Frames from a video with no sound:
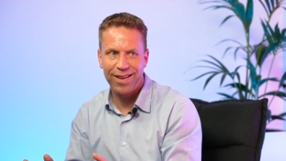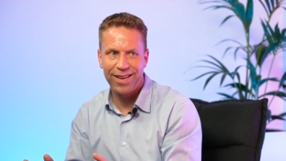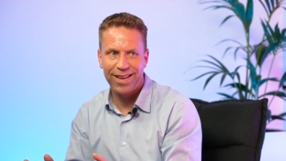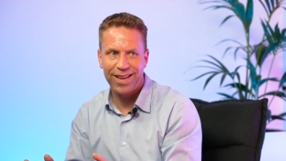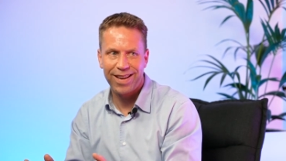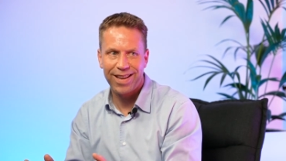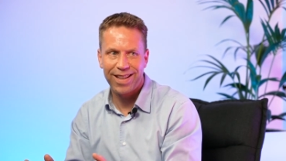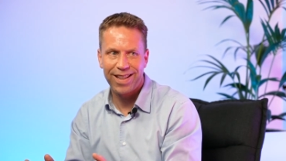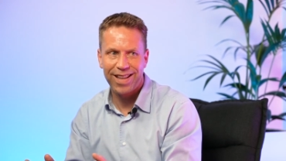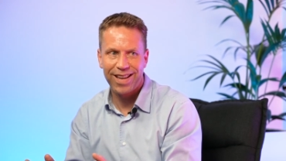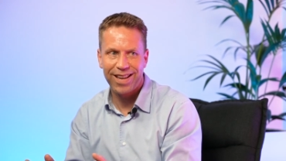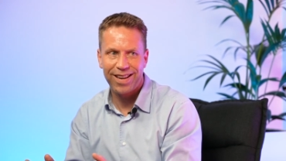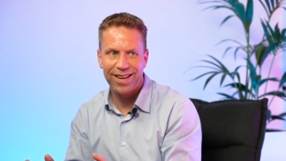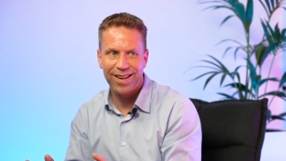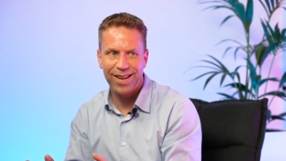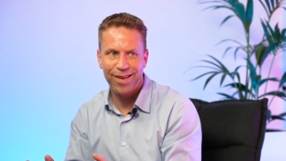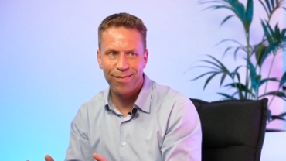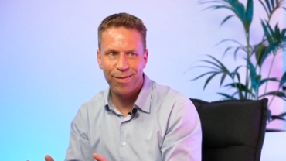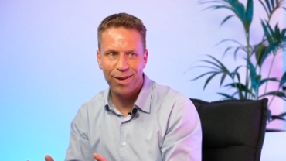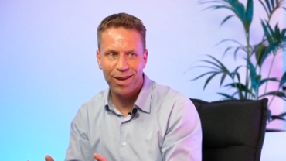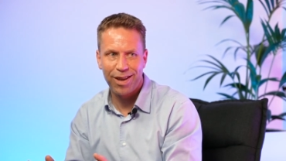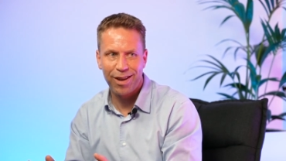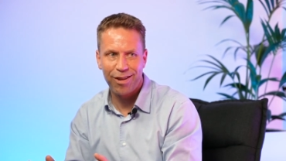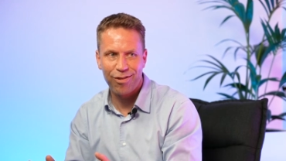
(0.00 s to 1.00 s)
And then,
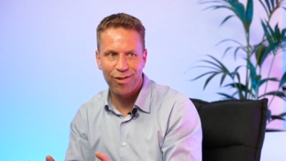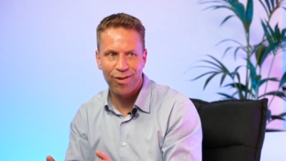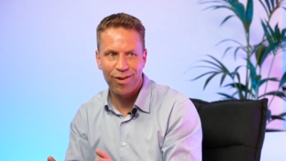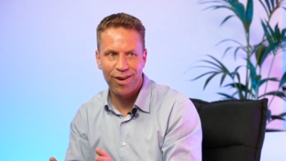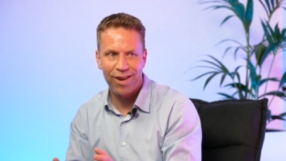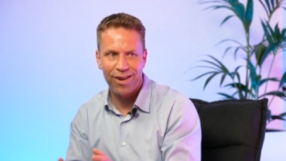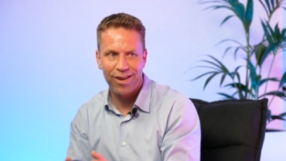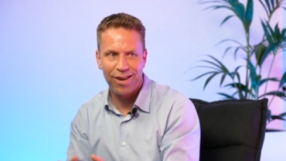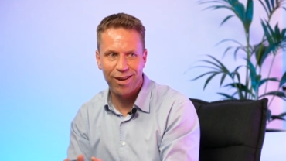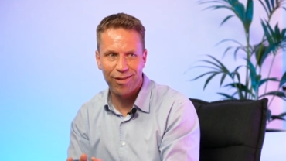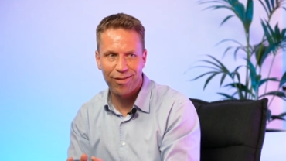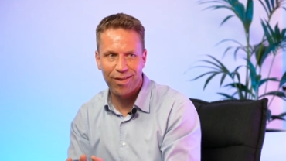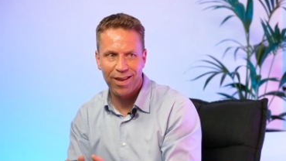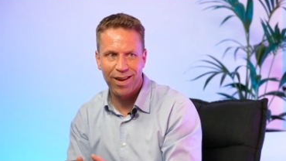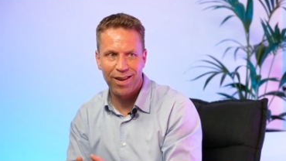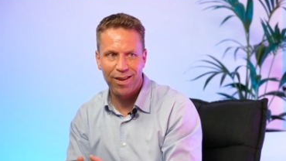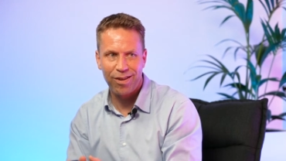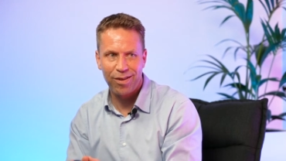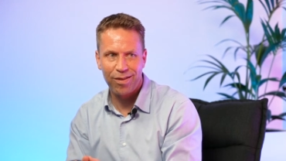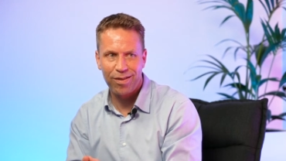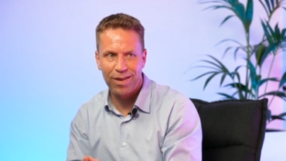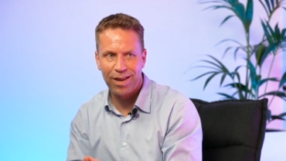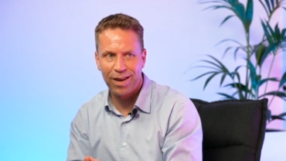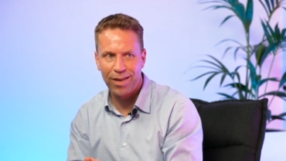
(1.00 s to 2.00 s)
okay, sorry guys, can
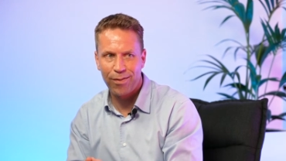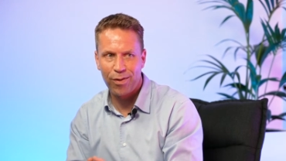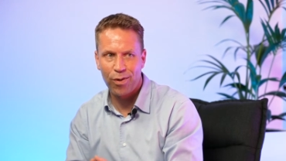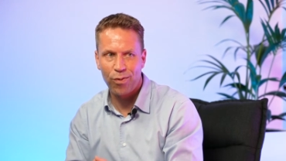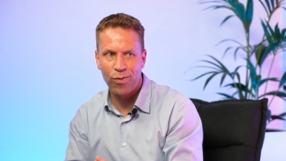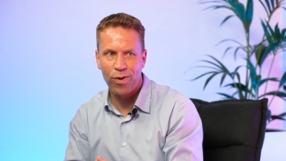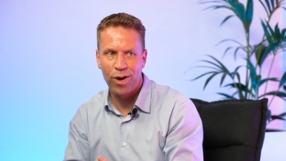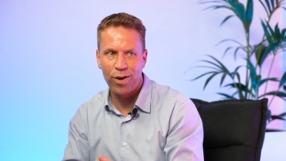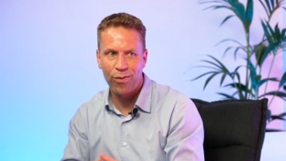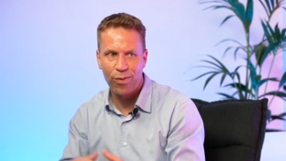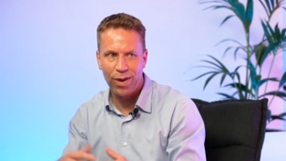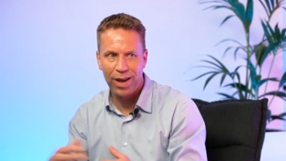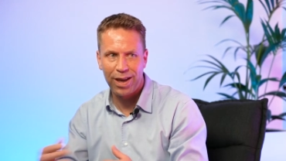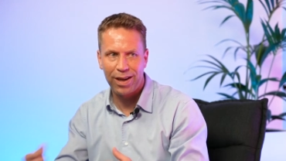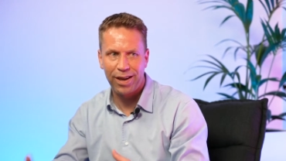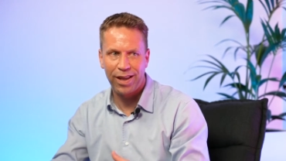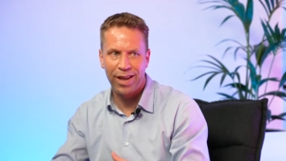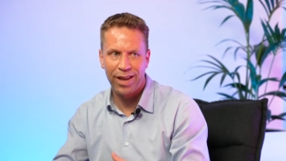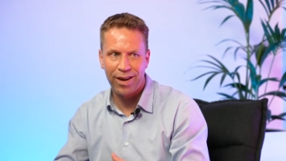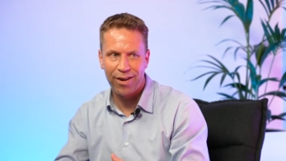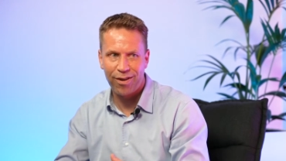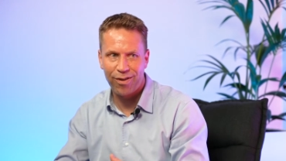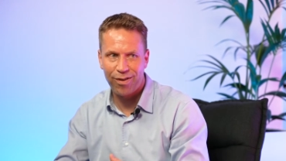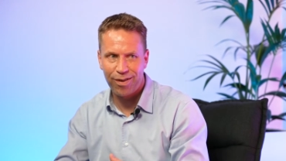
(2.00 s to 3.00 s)
you deliver 1 week
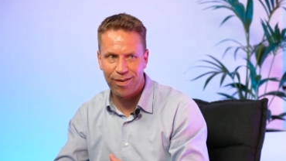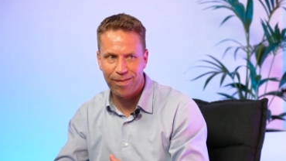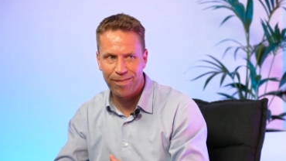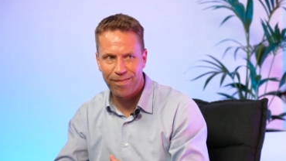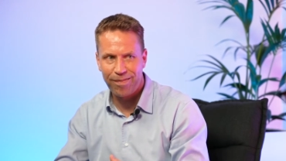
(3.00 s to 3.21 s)
later or